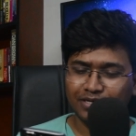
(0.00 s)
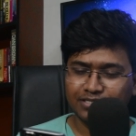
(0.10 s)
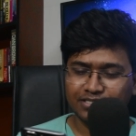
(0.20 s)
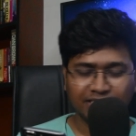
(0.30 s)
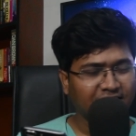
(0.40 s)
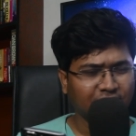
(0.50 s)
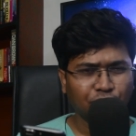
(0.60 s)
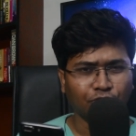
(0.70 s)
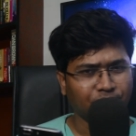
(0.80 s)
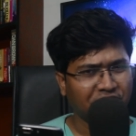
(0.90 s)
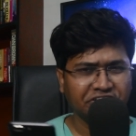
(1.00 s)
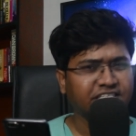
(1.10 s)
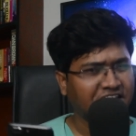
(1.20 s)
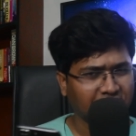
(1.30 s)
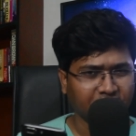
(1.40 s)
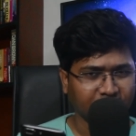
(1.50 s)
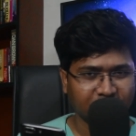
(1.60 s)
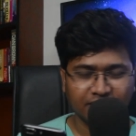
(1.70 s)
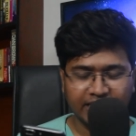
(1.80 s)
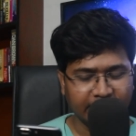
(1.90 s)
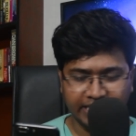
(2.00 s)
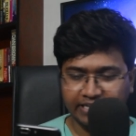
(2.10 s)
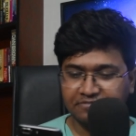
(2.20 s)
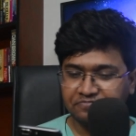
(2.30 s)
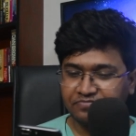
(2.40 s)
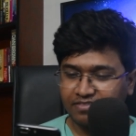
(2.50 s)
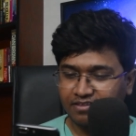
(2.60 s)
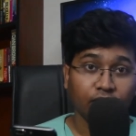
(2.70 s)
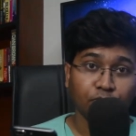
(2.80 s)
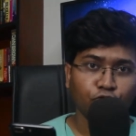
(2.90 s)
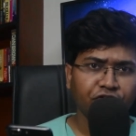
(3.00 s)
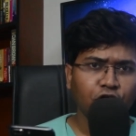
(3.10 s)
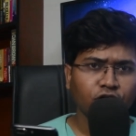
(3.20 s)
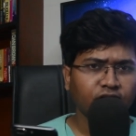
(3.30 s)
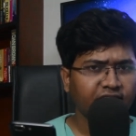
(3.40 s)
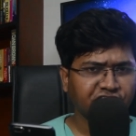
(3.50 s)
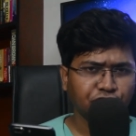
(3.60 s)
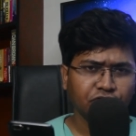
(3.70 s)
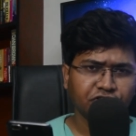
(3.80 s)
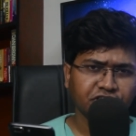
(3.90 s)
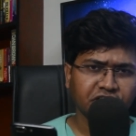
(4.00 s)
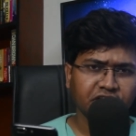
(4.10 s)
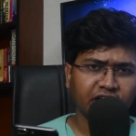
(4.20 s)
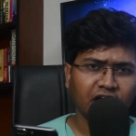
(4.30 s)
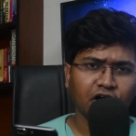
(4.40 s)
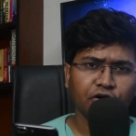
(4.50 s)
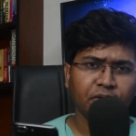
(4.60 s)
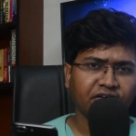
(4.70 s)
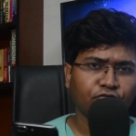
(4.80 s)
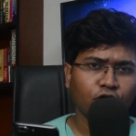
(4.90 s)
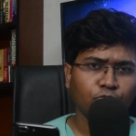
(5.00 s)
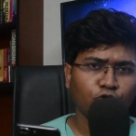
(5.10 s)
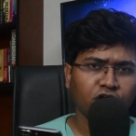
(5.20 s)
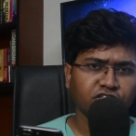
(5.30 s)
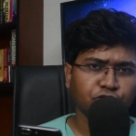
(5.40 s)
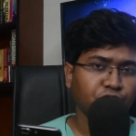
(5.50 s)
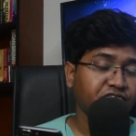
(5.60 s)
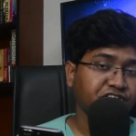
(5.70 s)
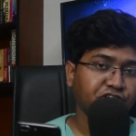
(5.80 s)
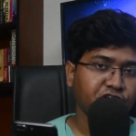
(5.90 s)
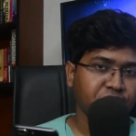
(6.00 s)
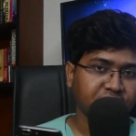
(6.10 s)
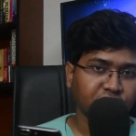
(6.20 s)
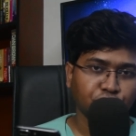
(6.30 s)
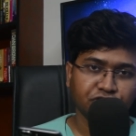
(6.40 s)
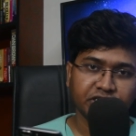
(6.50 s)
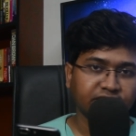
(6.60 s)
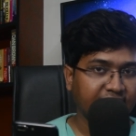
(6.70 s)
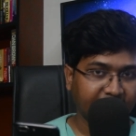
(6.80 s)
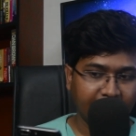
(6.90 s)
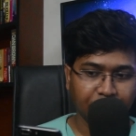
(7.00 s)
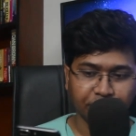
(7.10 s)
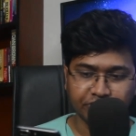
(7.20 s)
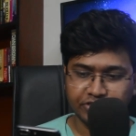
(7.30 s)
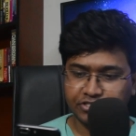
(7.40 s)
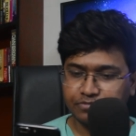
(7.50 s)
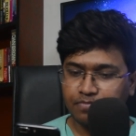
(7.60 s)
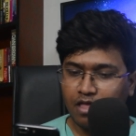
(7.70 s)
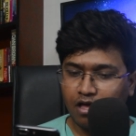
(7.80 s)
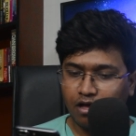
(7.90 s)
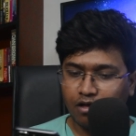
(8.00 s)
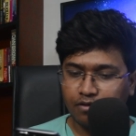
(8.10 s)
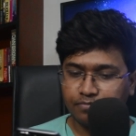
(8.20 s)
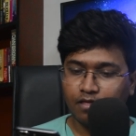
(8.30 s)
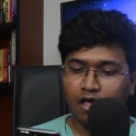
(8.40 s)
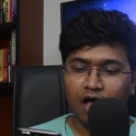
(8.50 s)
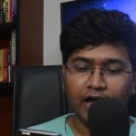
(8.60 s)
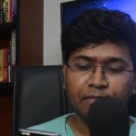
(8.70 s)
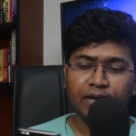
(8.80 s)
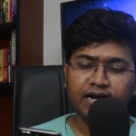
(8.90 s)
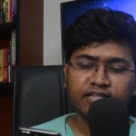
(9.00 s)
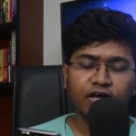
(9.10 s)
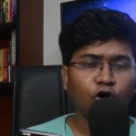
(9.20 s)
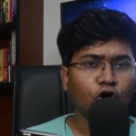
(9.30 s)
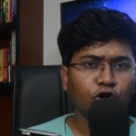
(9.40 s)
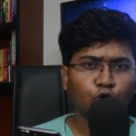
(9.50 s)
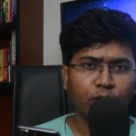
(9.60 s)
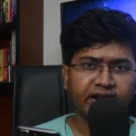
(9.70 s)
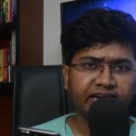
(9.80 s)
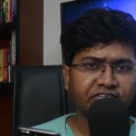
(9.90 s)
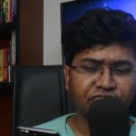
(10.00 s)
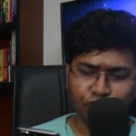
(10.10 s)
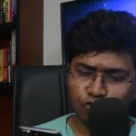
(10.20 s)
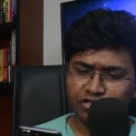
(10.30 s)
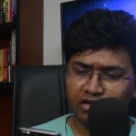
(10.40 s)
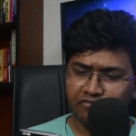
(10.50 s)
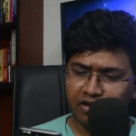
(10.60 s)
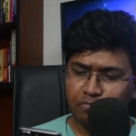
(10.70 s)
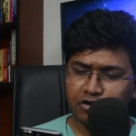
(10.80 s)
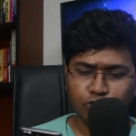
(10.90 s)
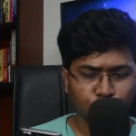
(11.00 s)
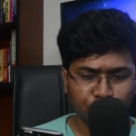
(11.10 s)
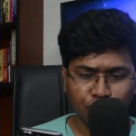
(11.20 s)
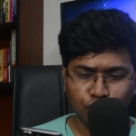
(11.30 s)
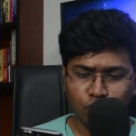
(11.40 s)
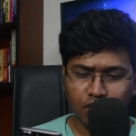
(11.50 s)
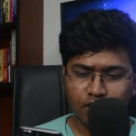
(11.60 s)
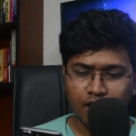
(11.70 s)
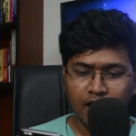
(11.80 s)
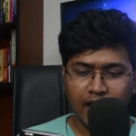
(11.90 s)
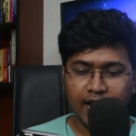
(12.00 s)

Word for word: but still you know a reject hurts any day okay moving on the next university that I heard back from was University of Massachusetts at Amherst I applied there on 24th November 2021